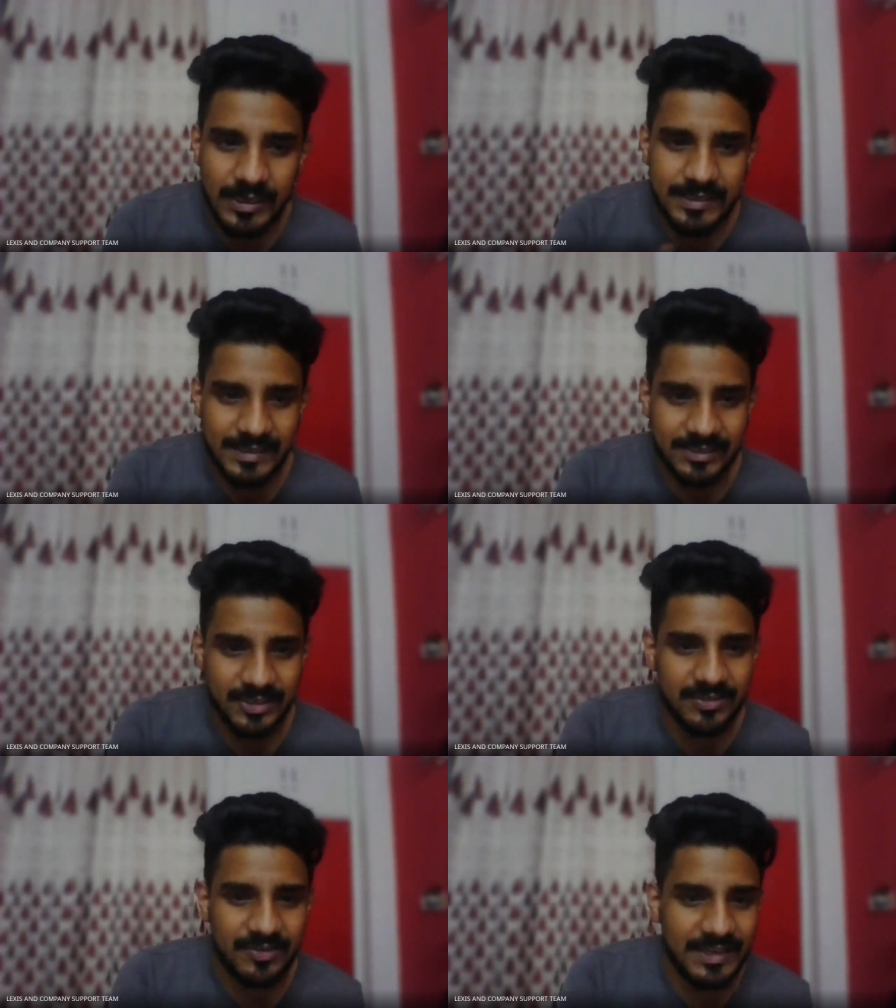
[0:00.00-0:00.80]

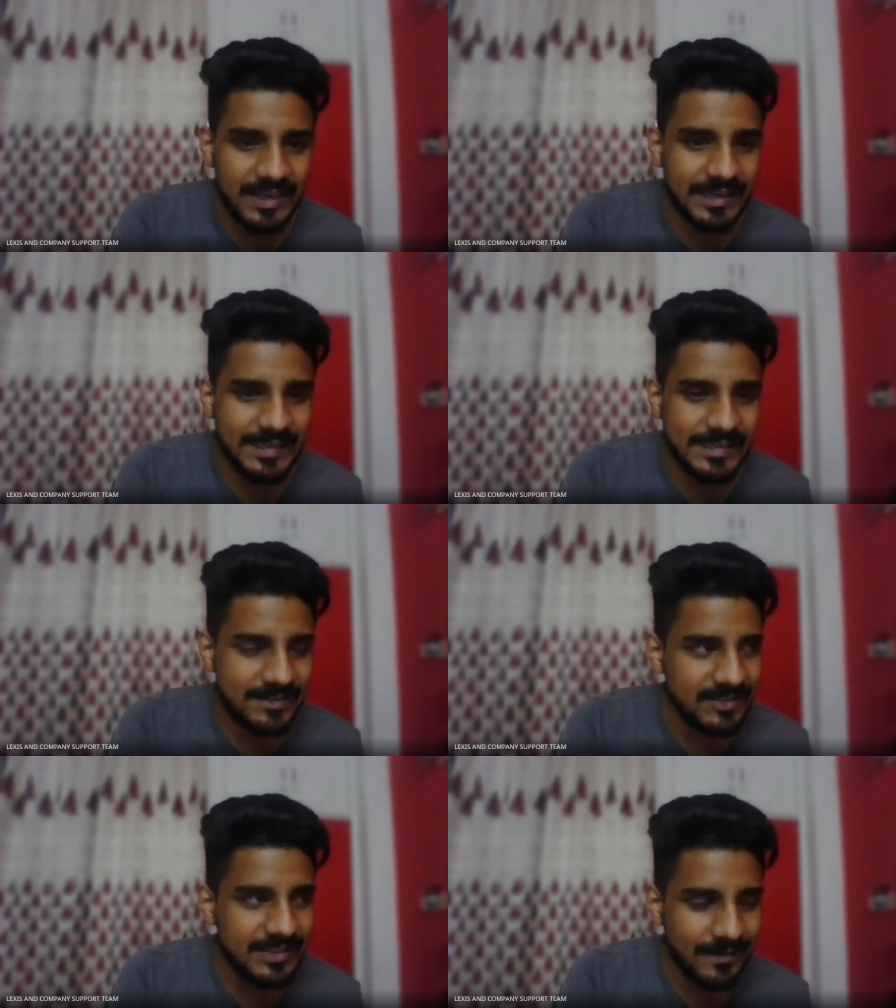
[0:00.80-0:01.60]
Section
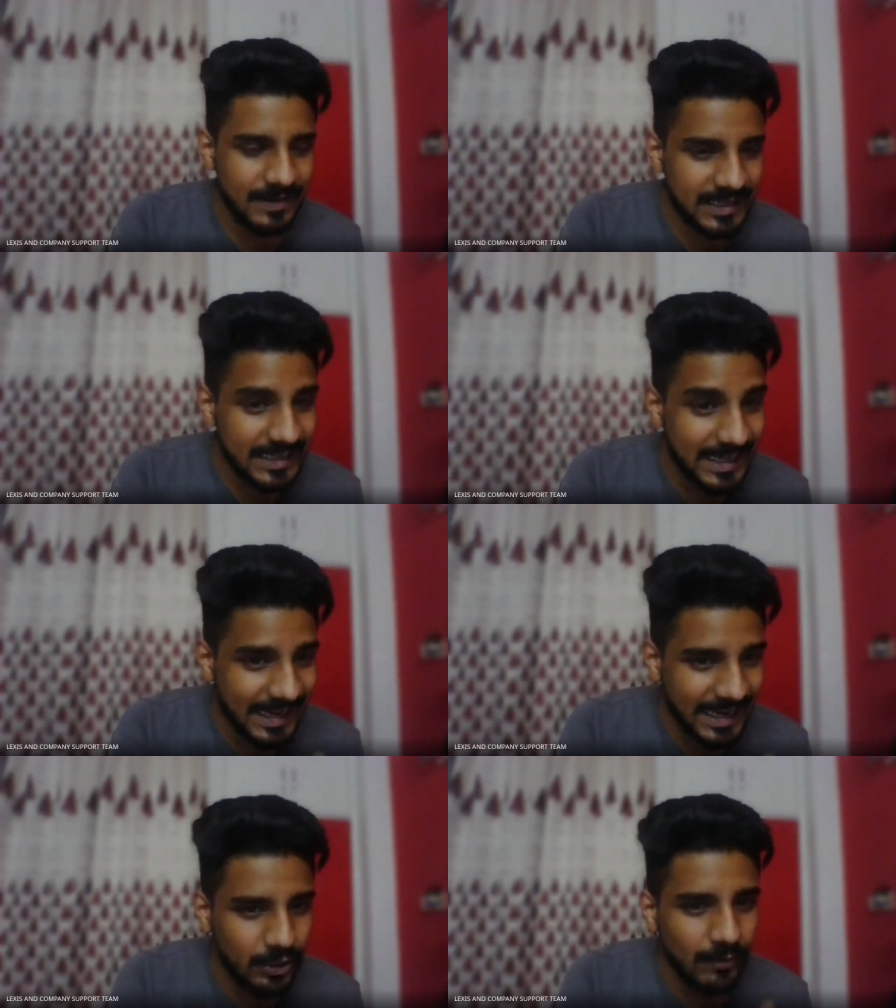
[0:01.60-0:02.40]

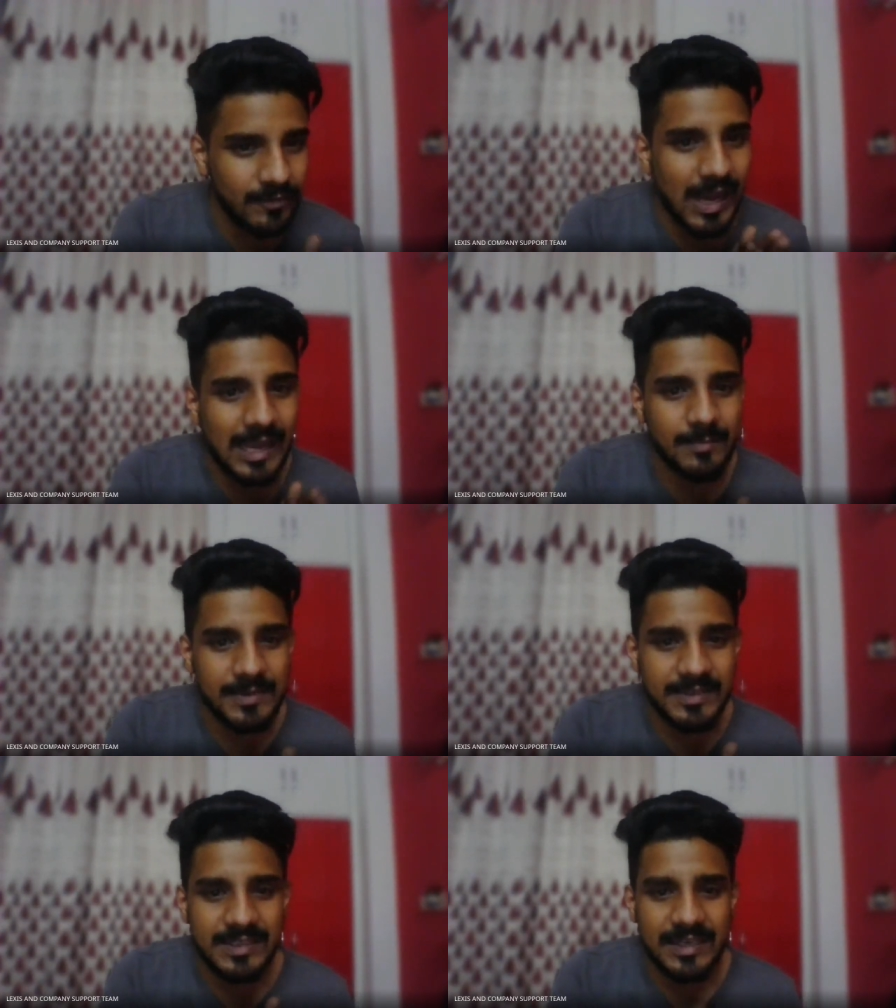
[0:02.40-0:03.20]
378 of the
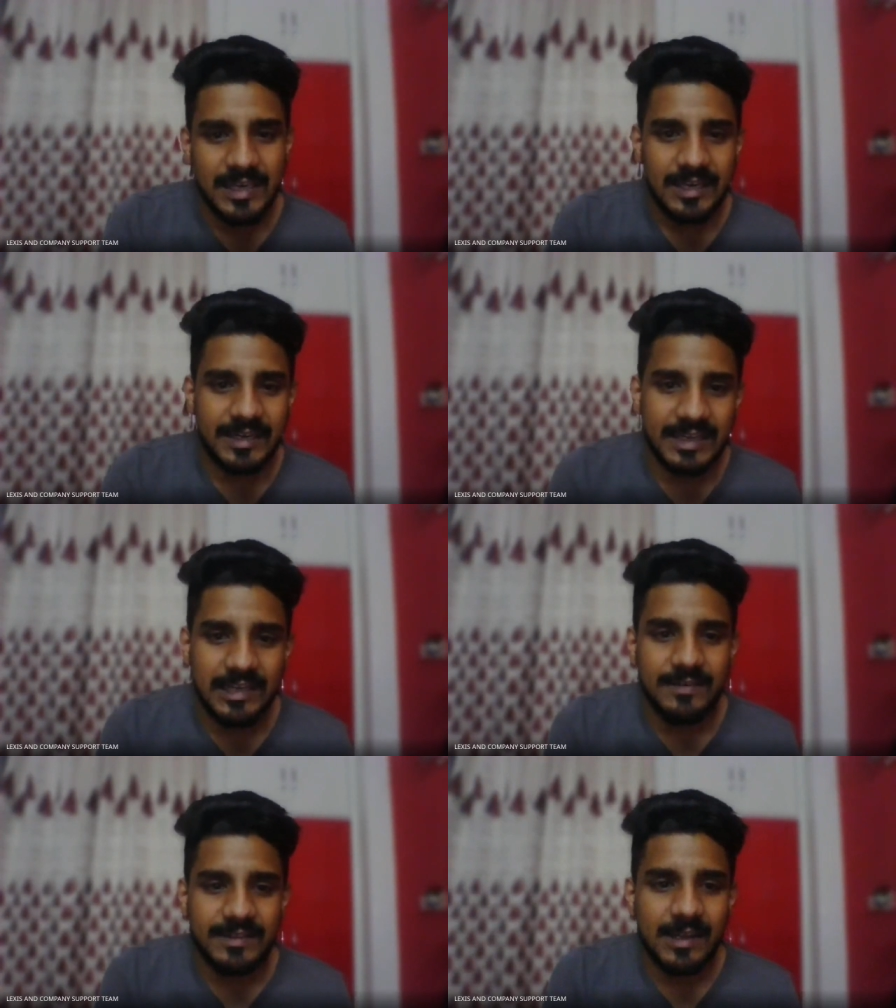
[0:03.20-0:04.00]
IPC
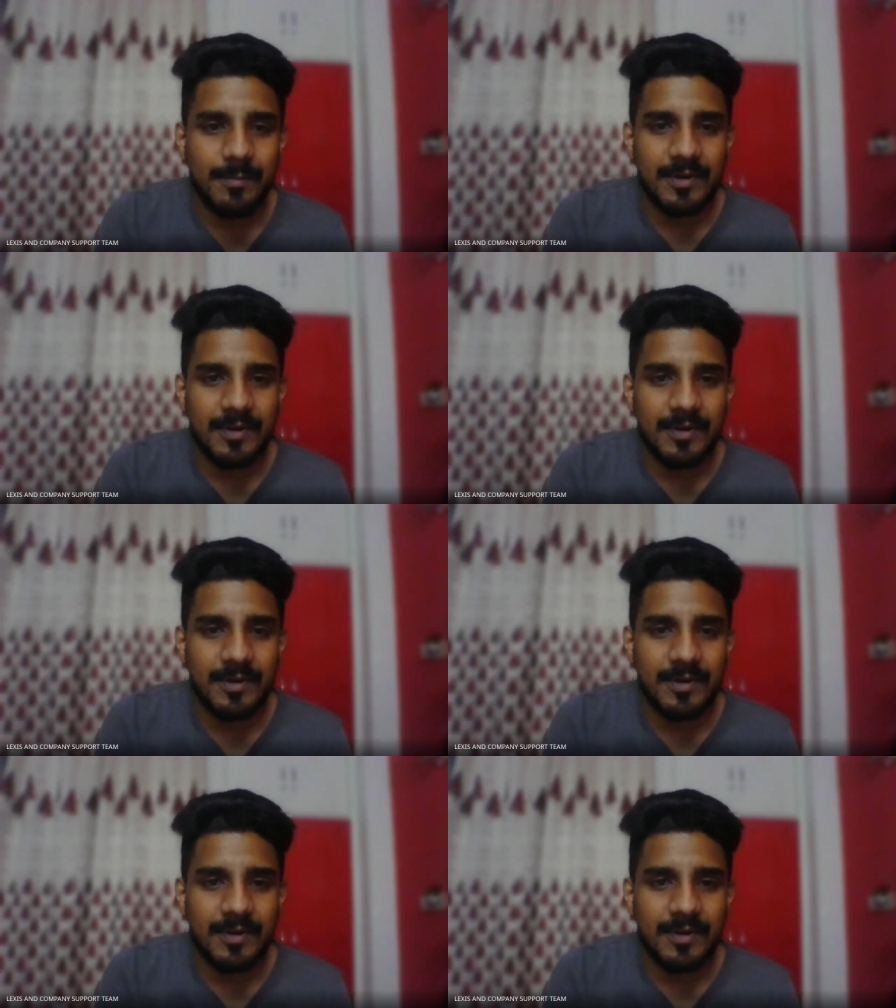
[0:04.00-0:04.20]
deal with the